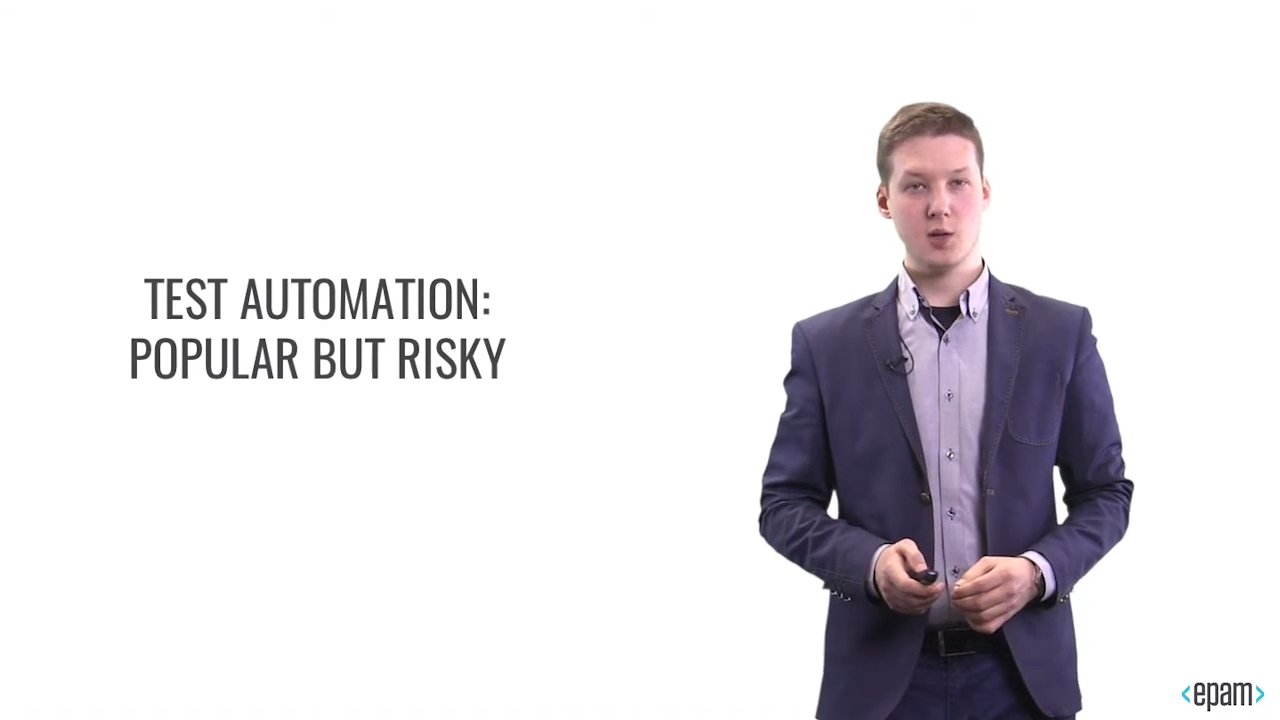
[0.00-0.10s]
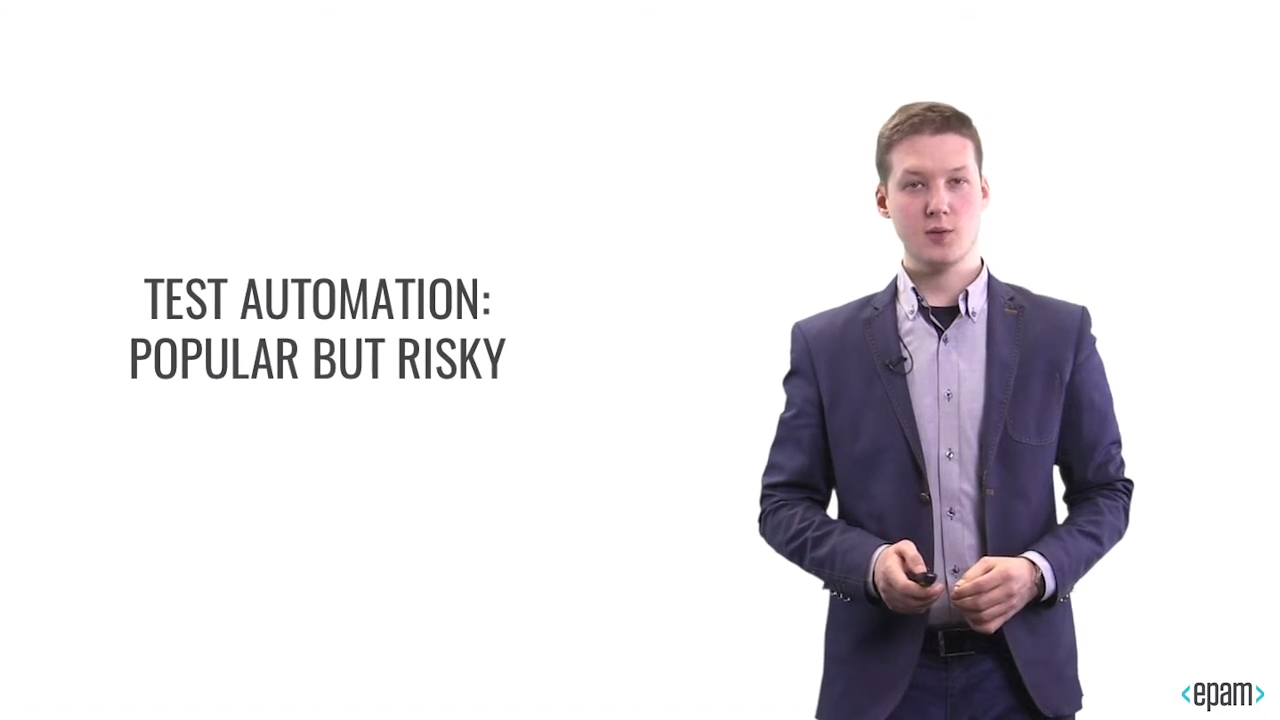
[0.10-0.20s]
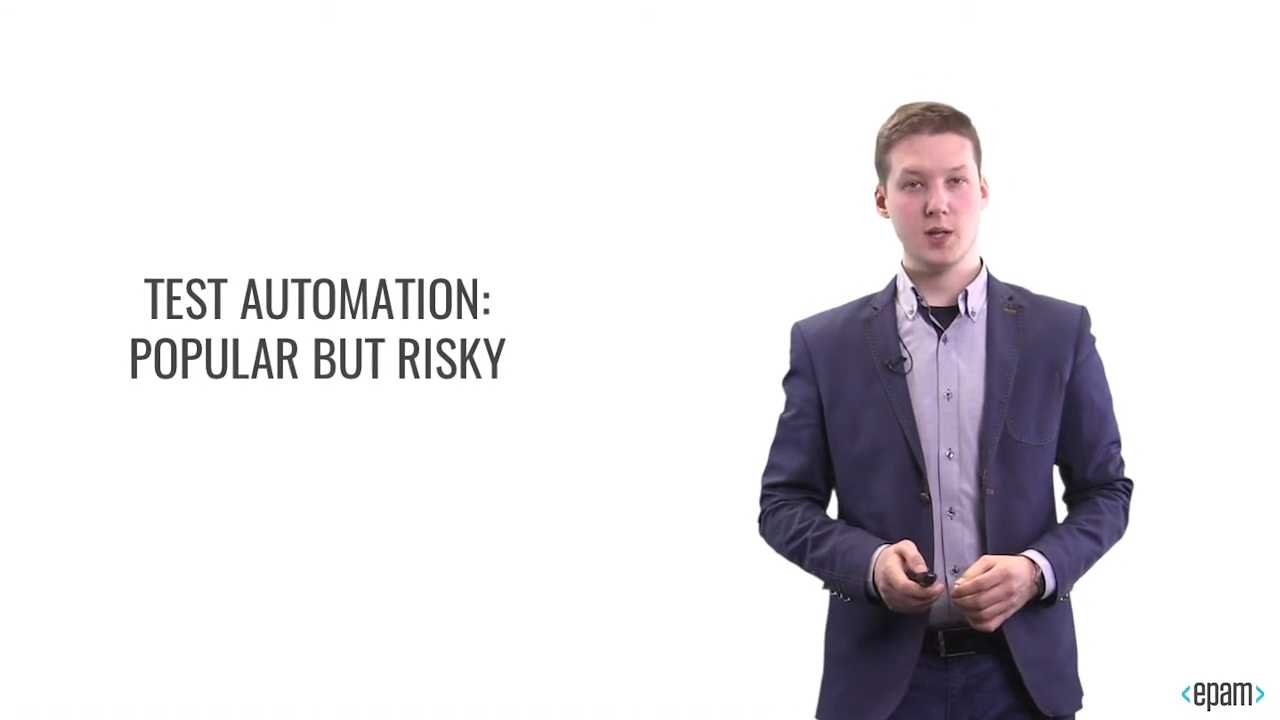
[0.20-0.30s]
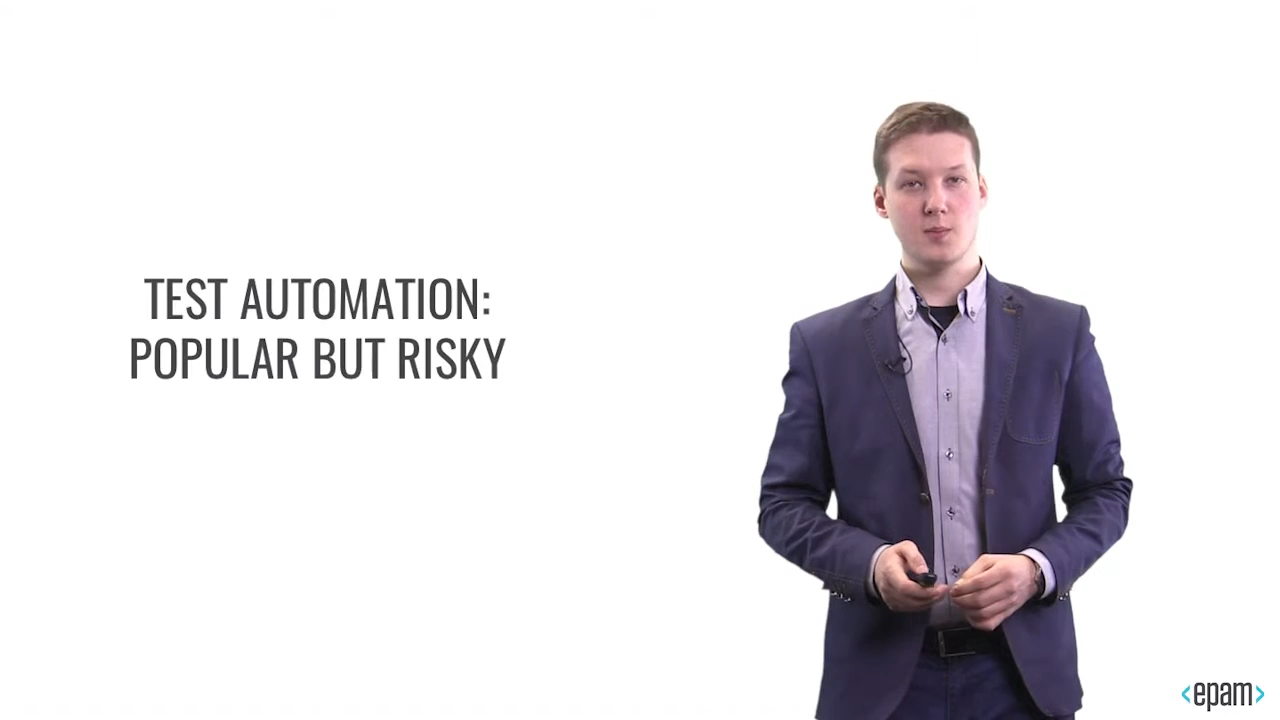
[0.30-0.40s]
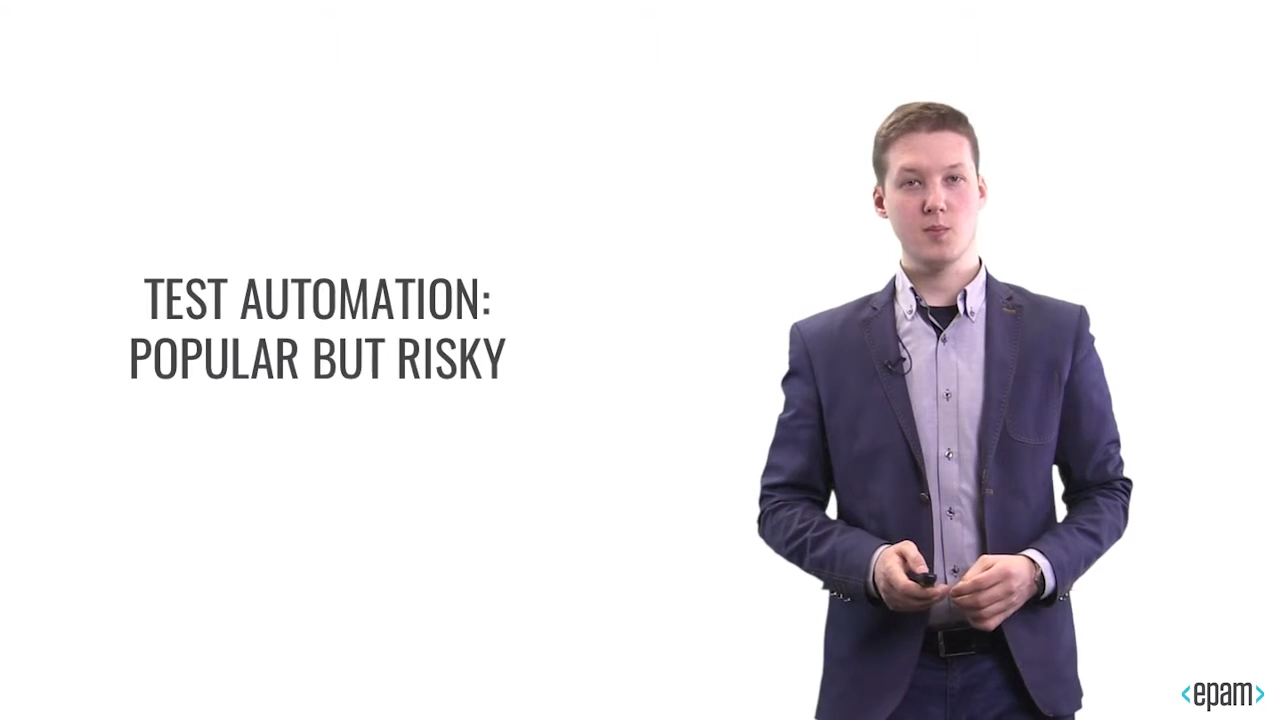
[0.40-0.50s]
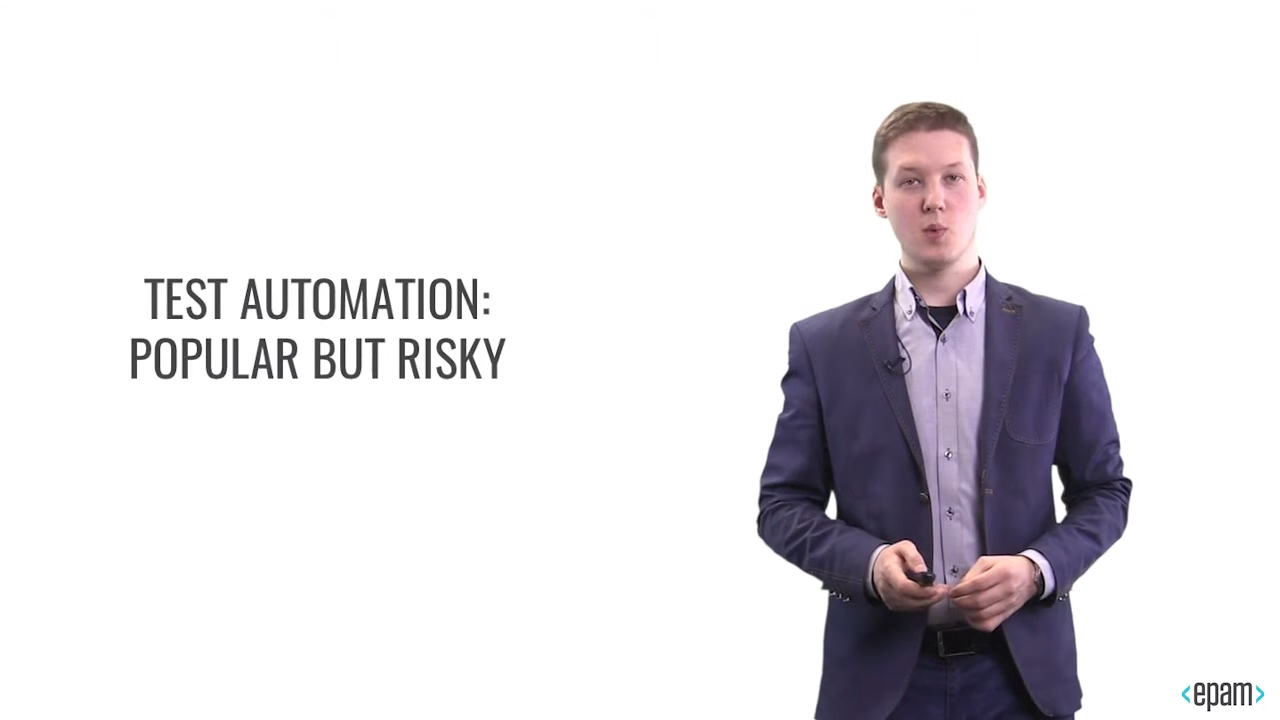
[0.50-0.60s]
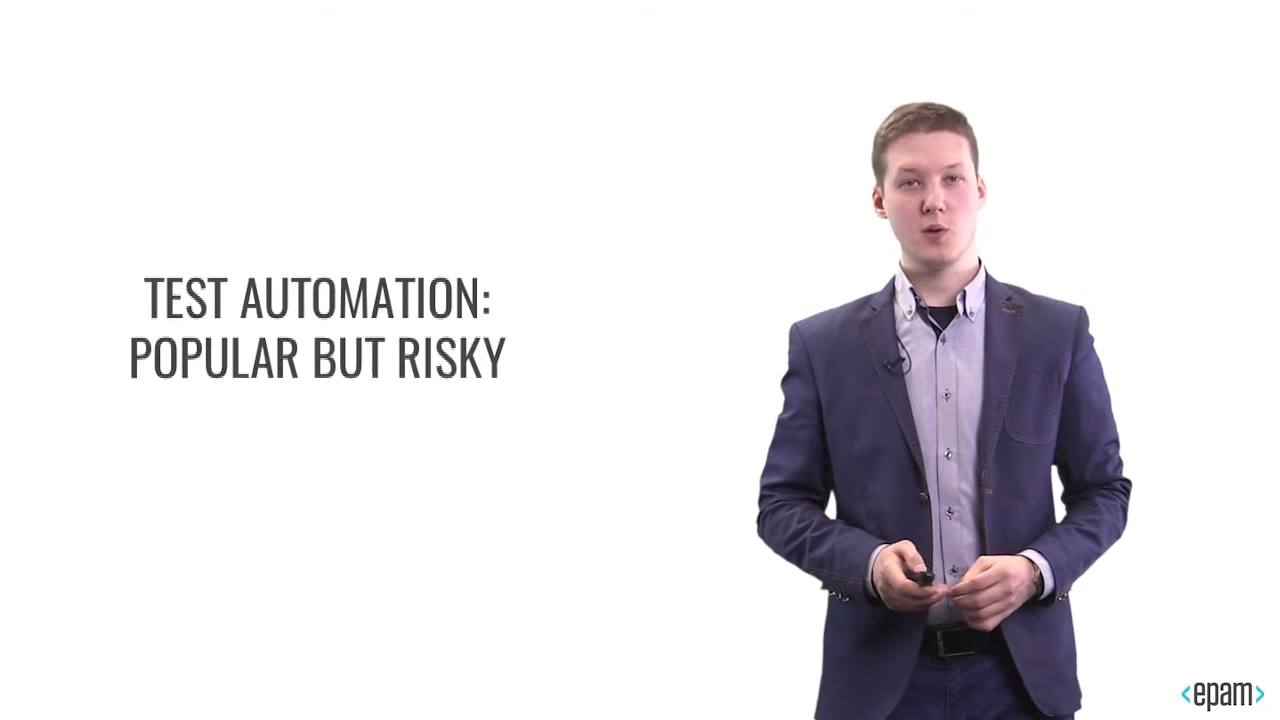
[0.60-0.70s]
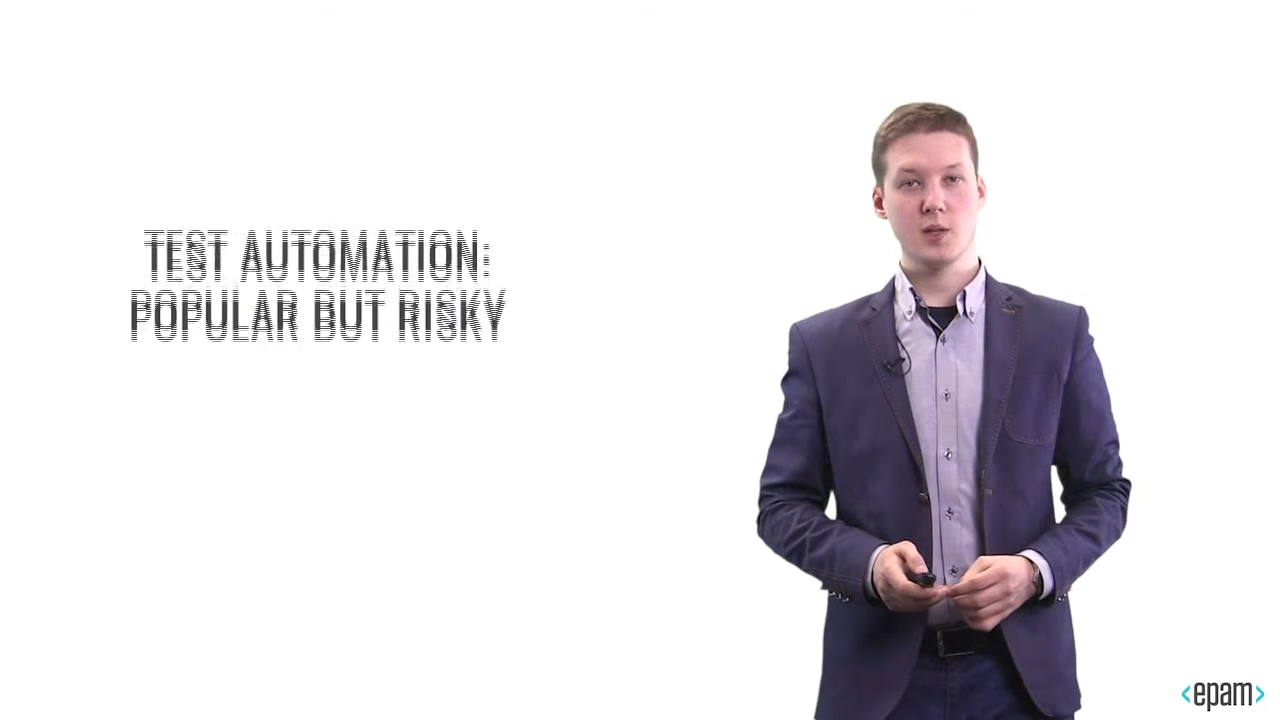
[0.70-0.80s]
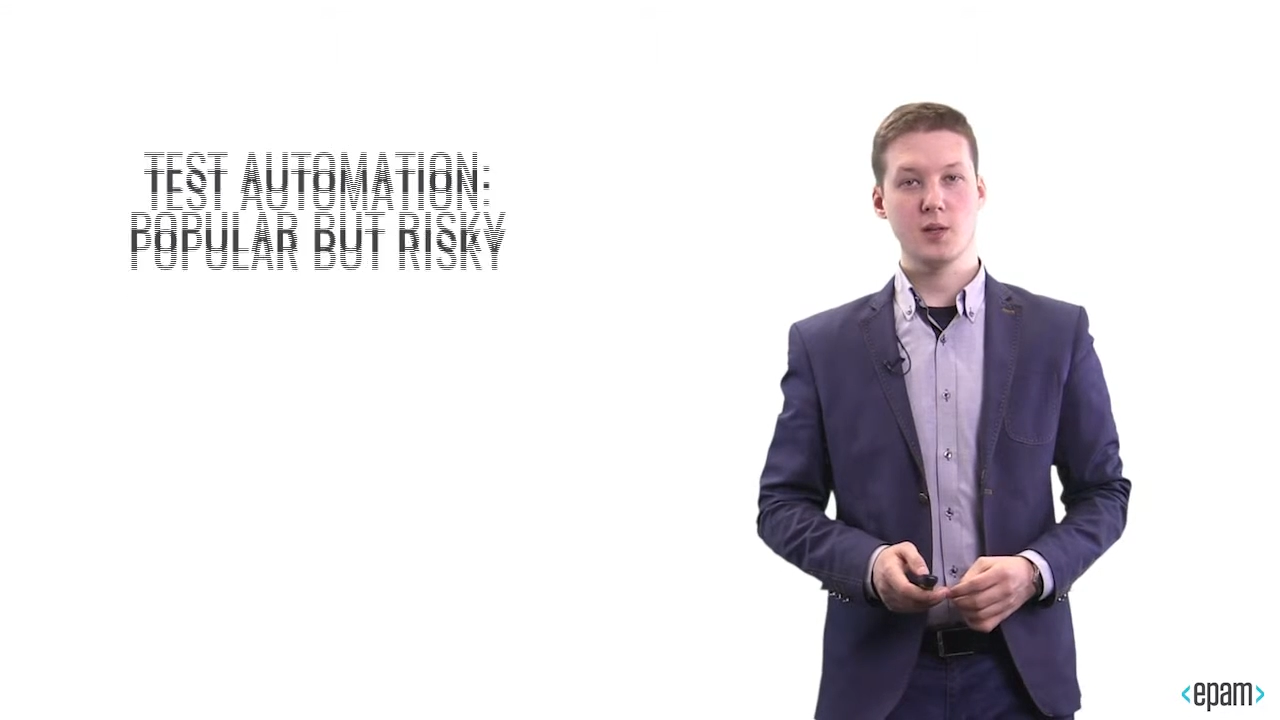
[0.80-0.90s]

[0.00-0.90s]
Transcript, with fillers: you that more